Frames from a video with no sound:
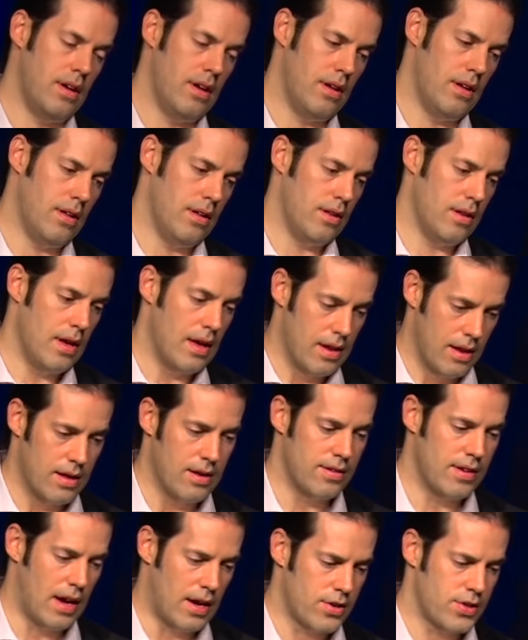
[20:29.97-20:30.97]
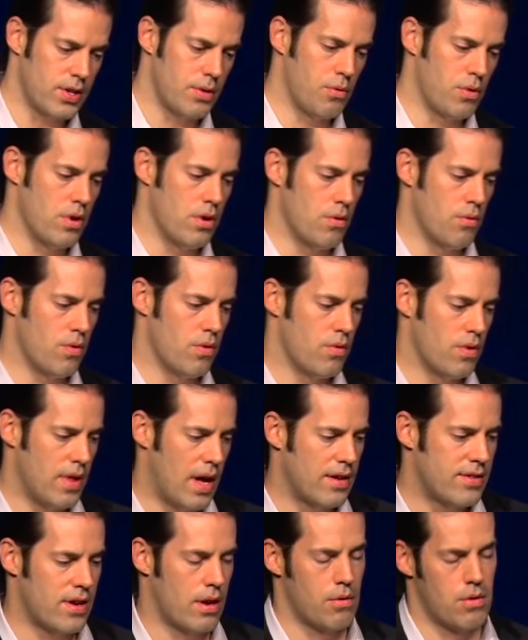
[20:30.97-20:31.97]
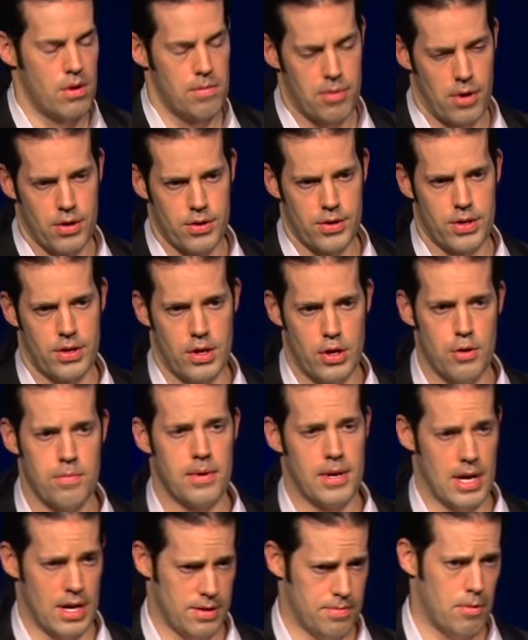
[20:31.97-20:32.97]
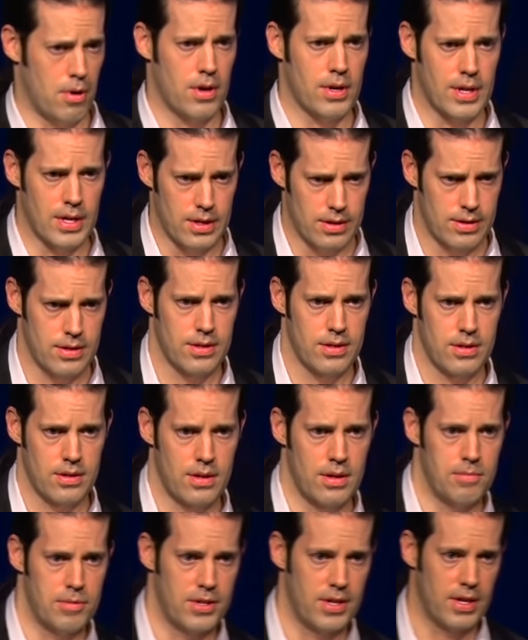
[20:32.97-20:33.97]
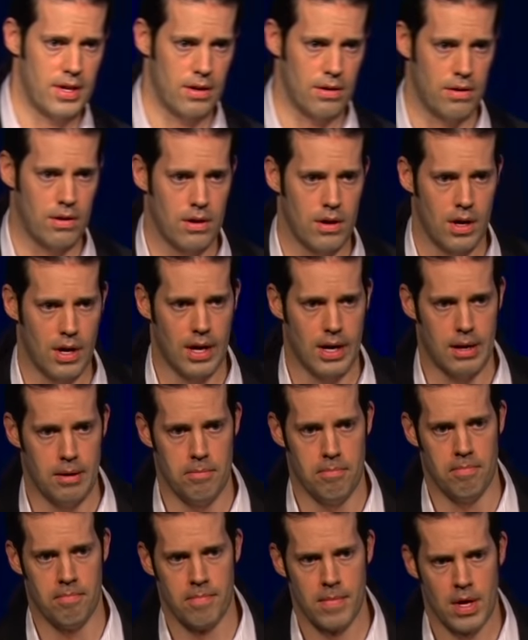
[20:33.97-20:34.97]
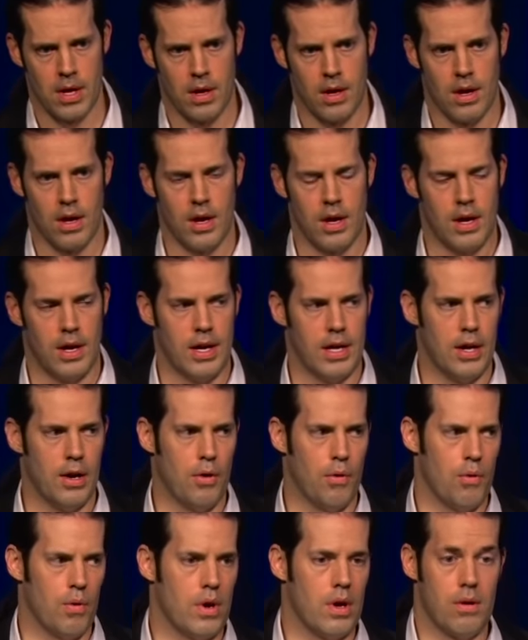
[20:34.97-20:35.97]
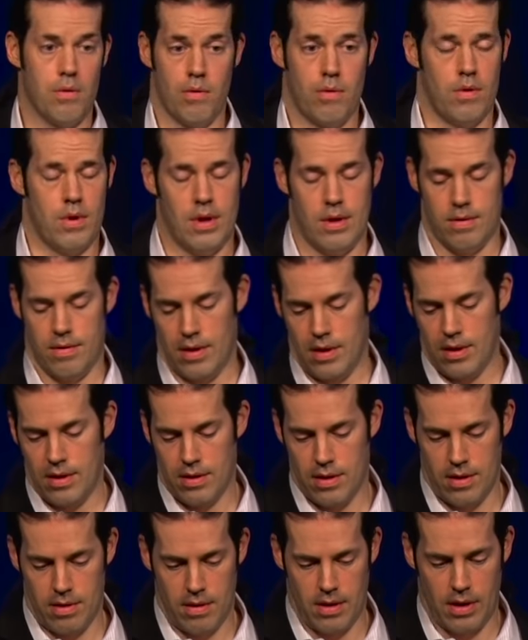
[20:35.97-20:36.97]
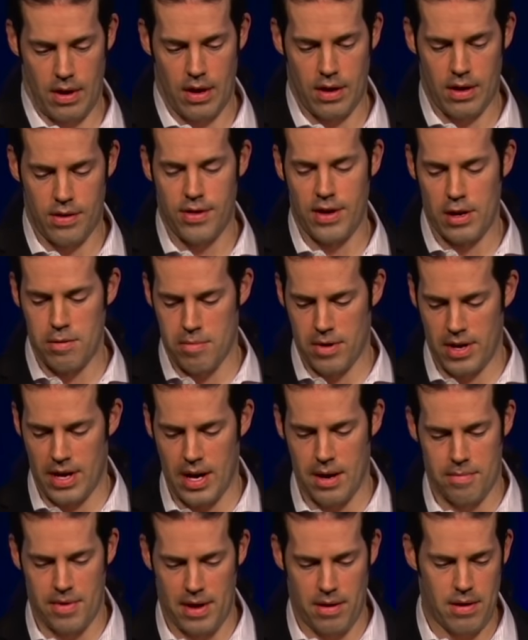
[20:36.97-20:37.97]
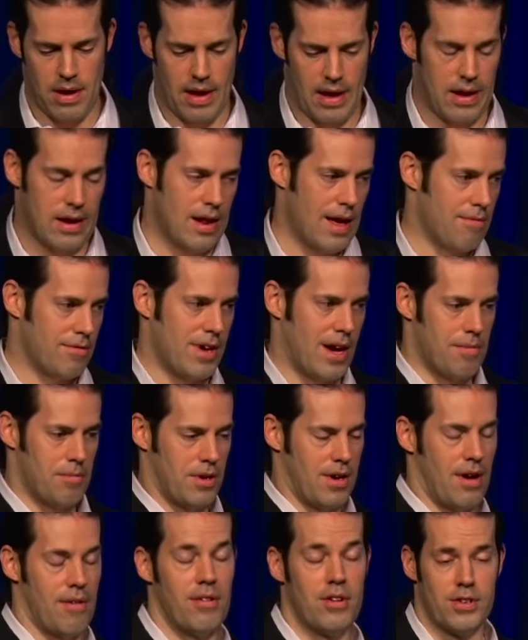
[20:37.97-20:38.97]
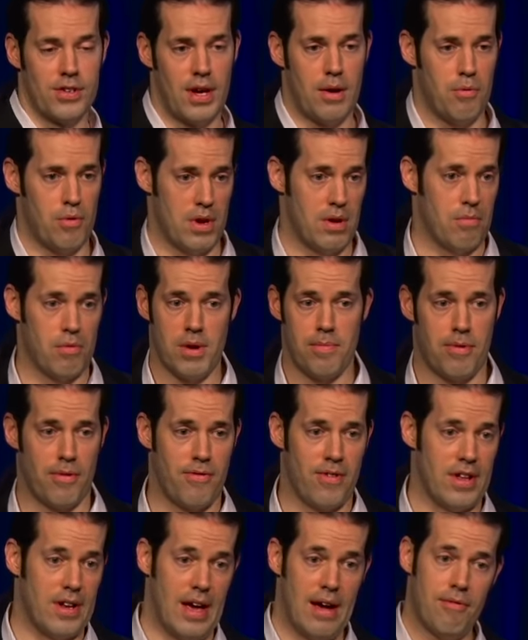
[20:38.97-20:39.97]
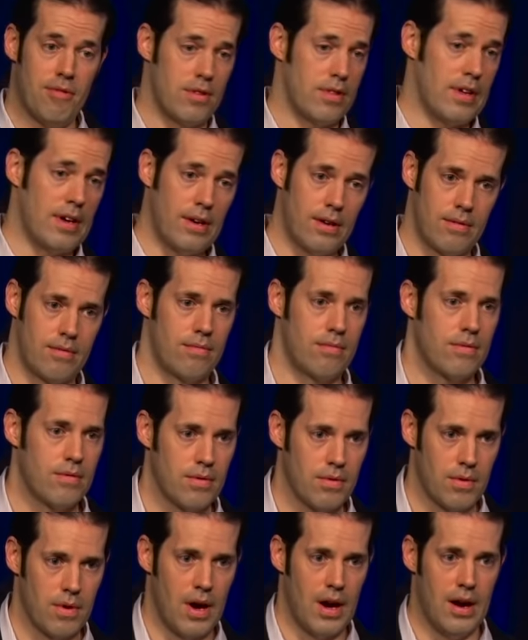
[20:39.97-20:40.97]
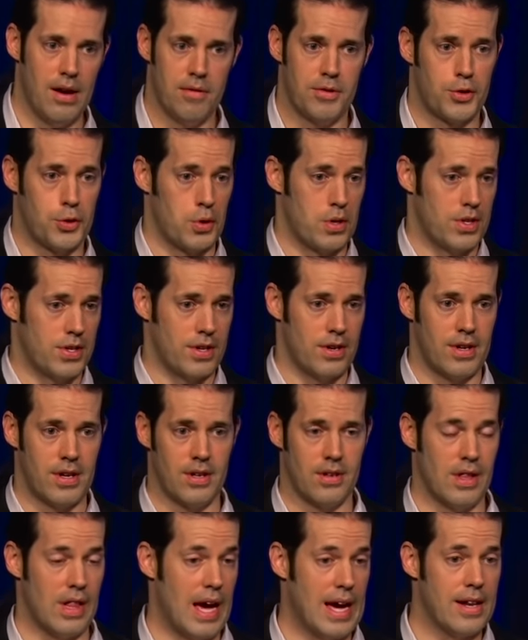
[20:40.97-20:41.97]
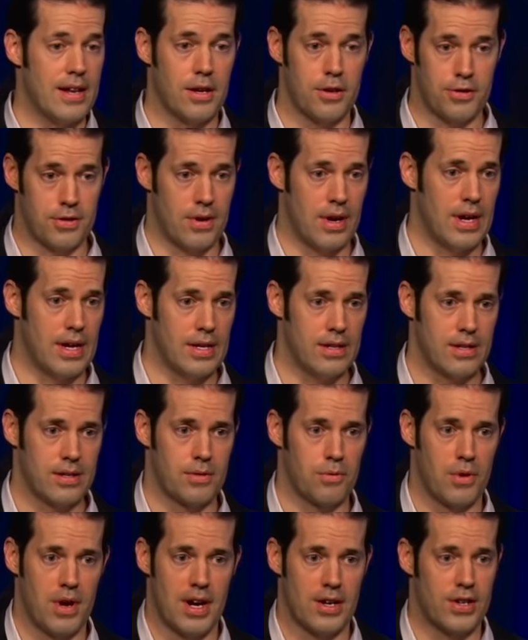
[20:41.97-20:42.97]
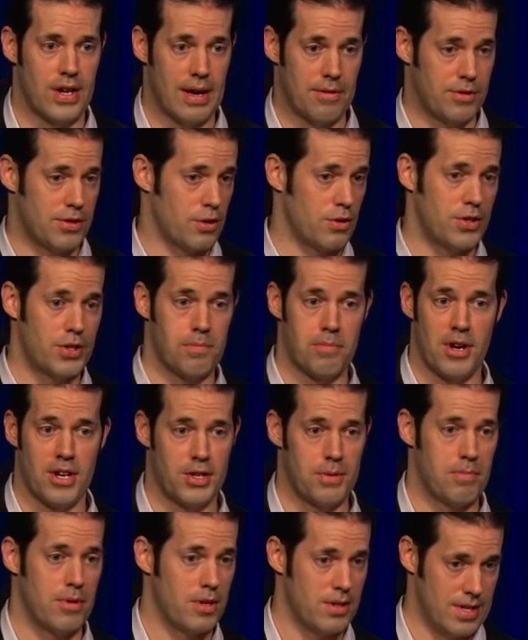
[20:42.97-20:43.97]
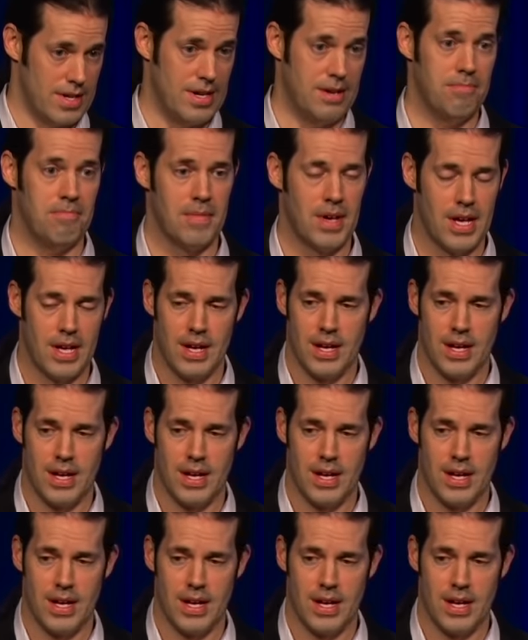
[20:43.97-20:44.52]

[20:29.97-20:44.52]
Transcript: Uh, it is actually. We're, we're, that's how we're approaching the UPS markets in particular. Um, you know, we, a good thing you bring up that I didn't have time to cover is that we, we prevent everything uh, short circuit, lightning strikes. We actually have surge suppression built in.